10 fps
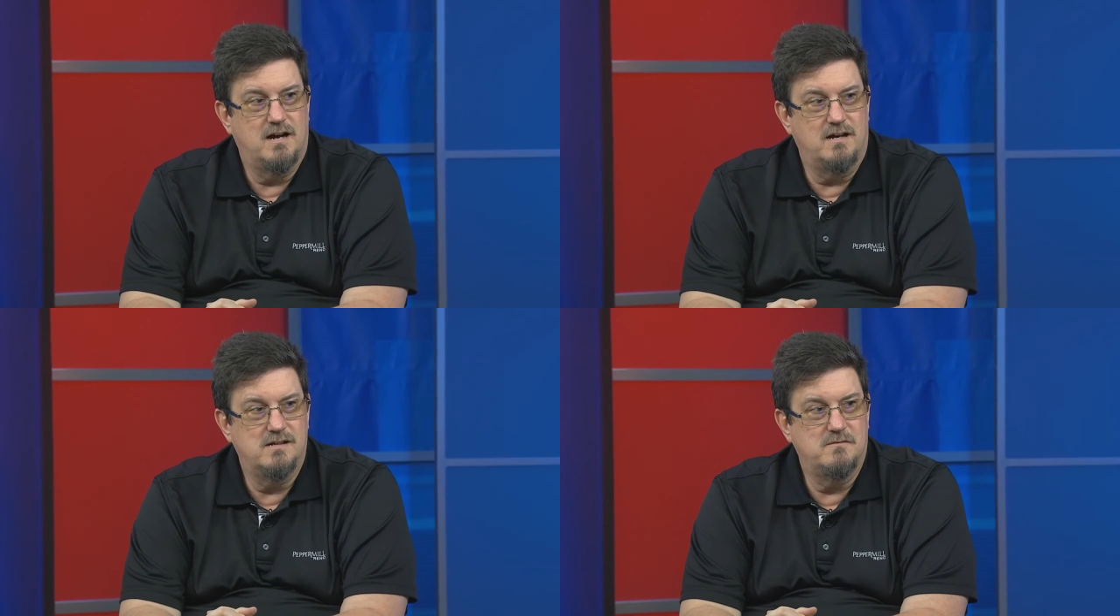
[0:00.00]

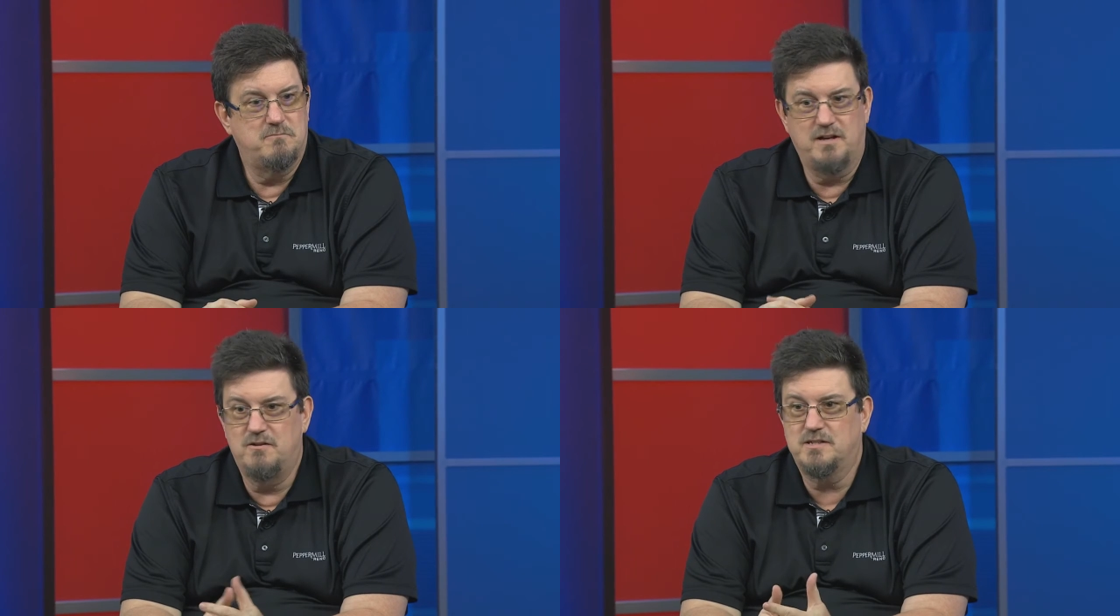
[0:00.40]
uh,
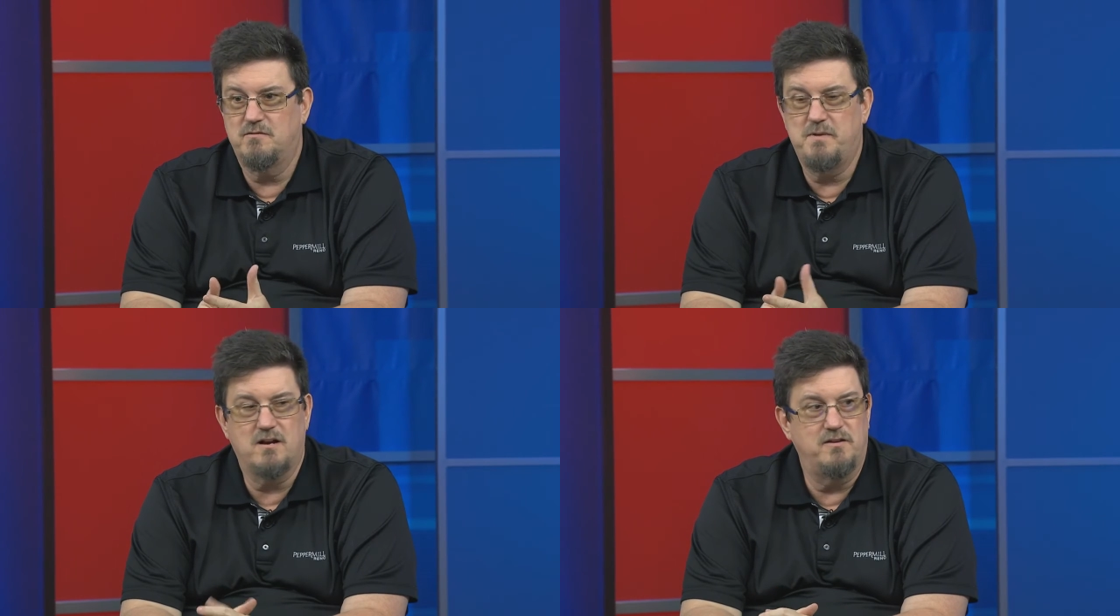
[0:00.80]
players
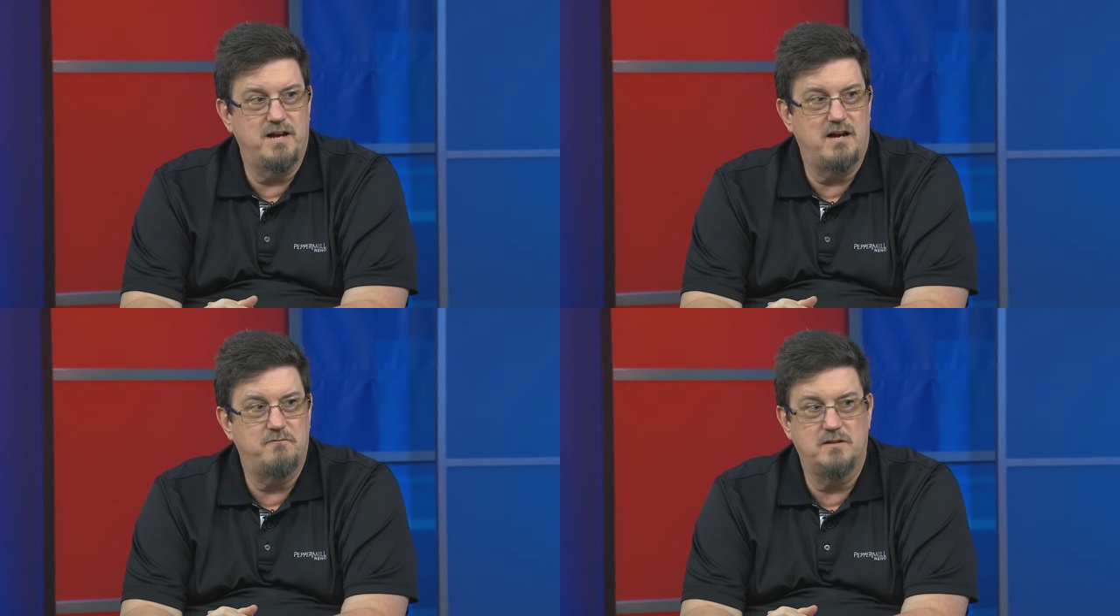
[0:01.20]
coming back on
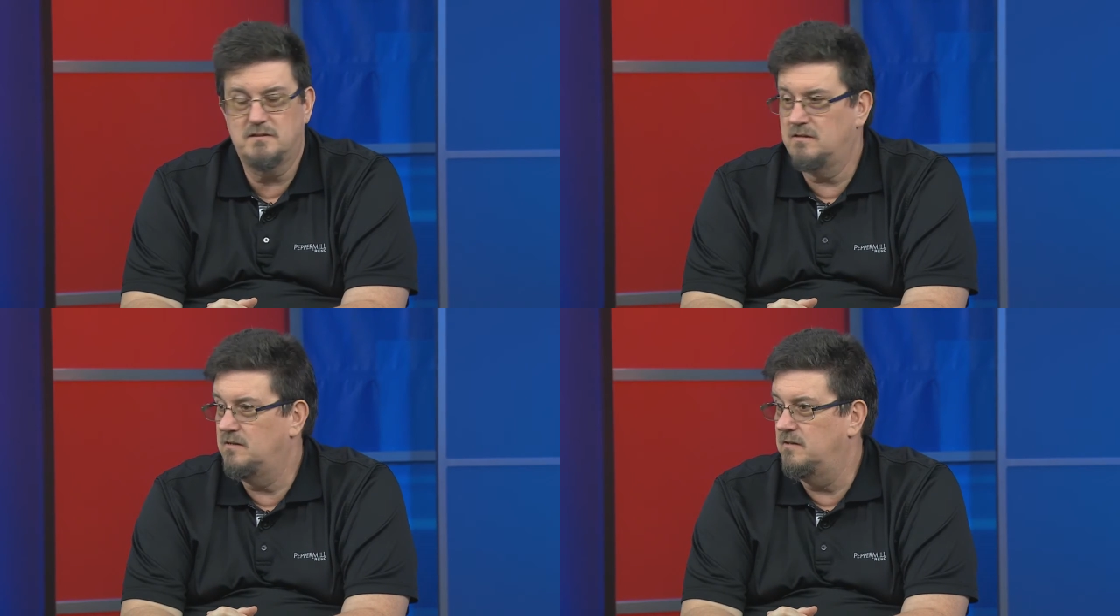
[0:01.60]
the
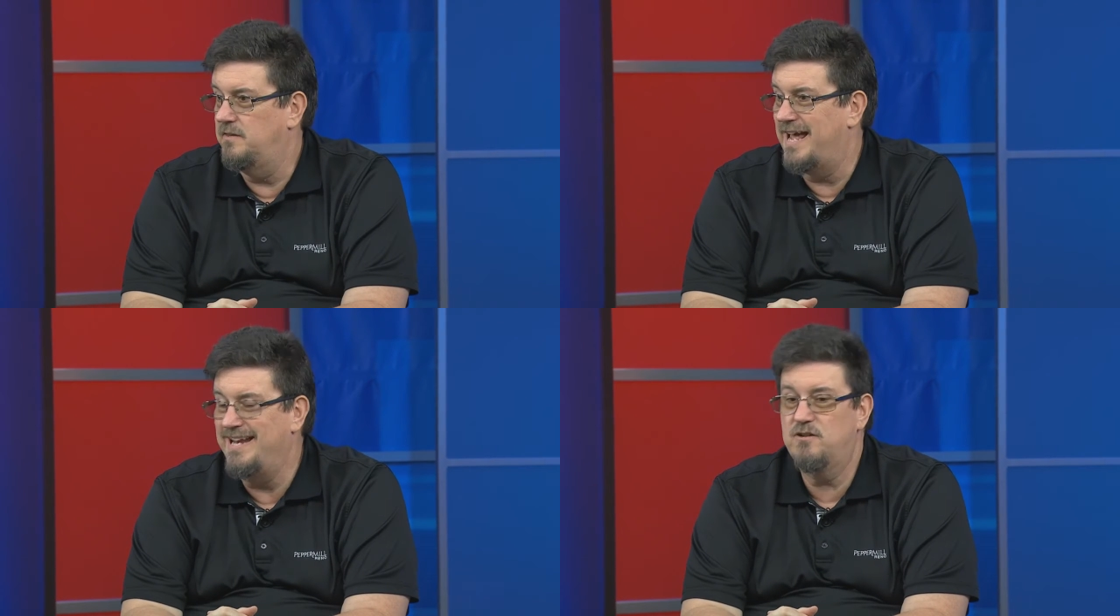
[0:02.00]
offense
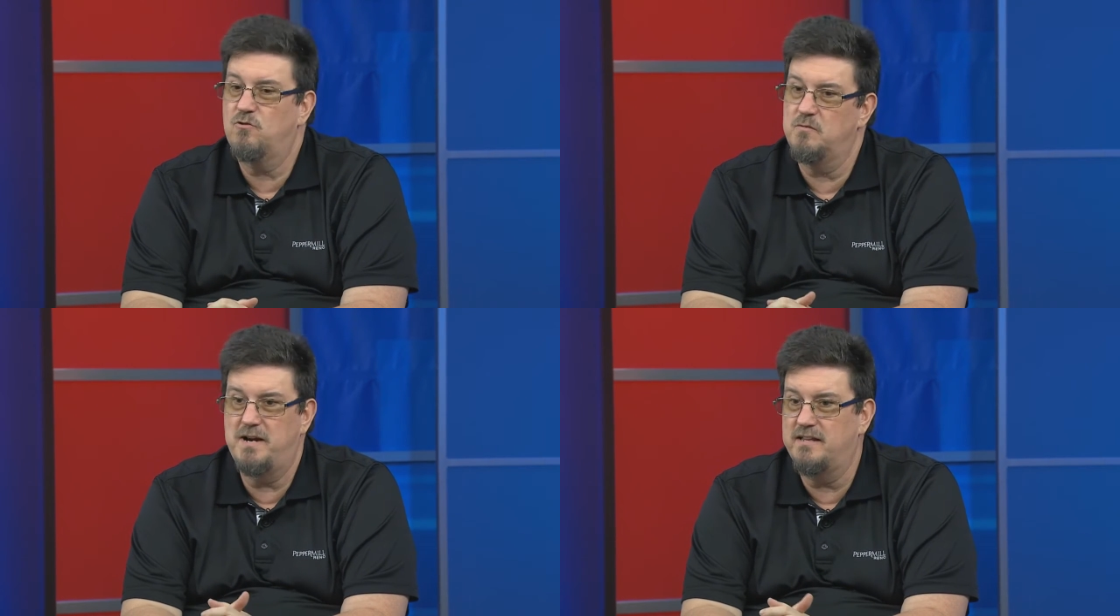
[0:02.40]
with any
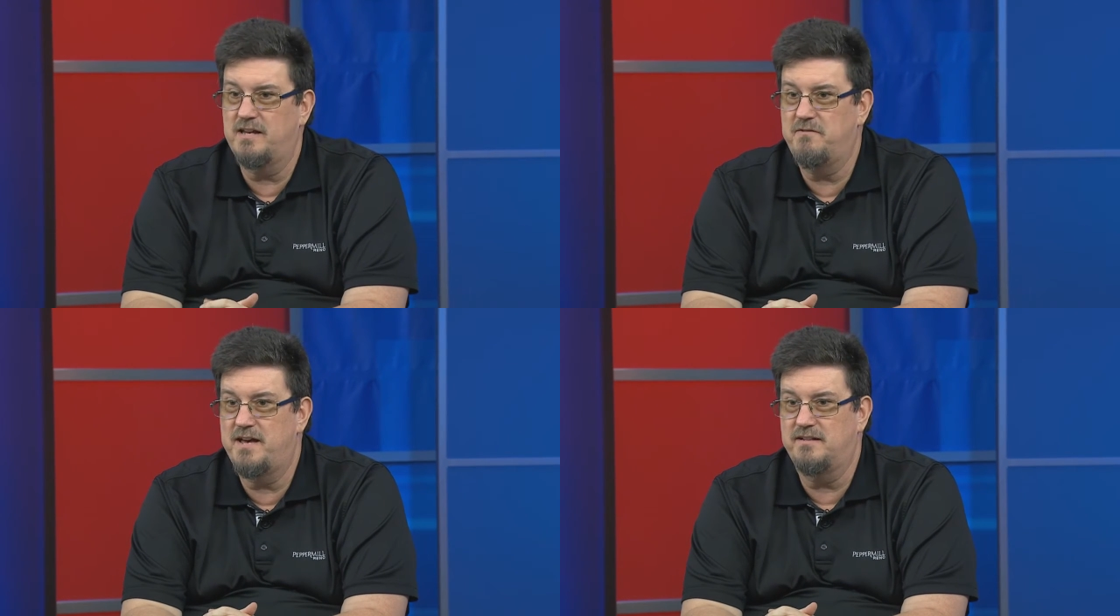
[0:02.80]
quarterback
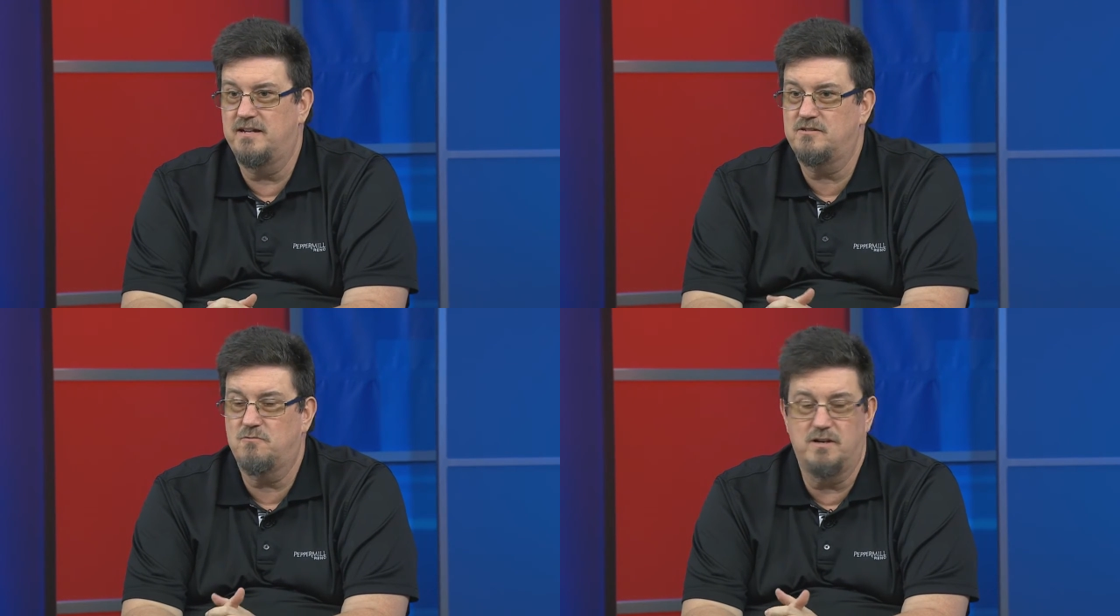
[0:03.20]
they've had in the
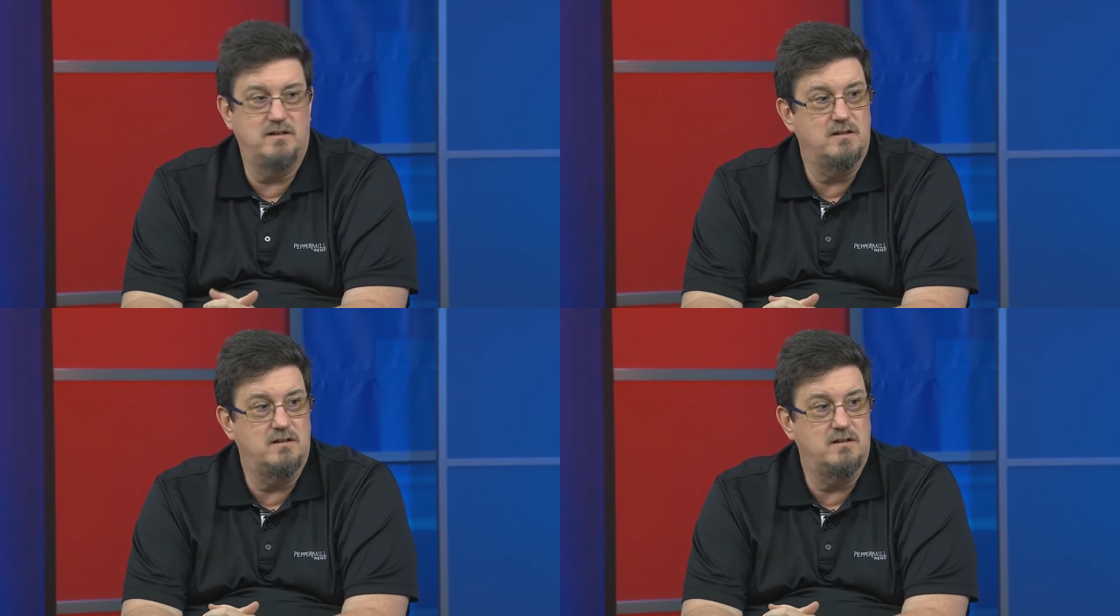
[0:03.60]
last twenty